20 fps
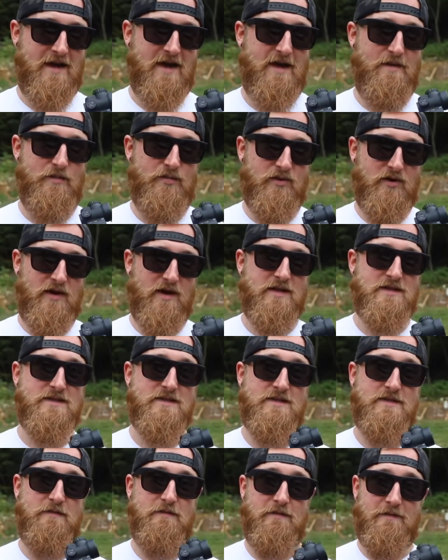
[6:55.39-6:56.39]
I brought
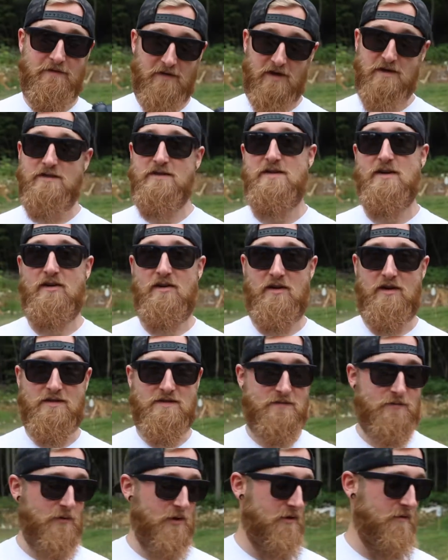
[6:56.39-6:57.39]
some fun
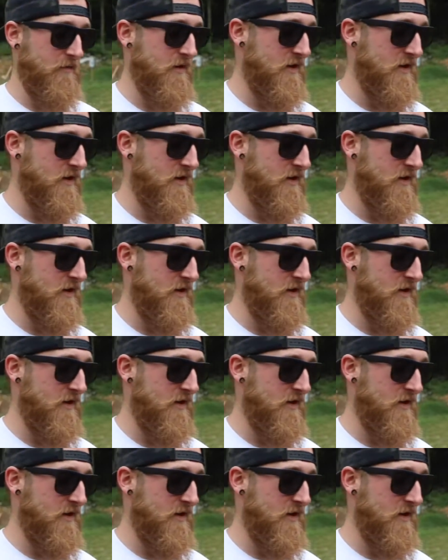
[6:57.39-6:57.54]
targets with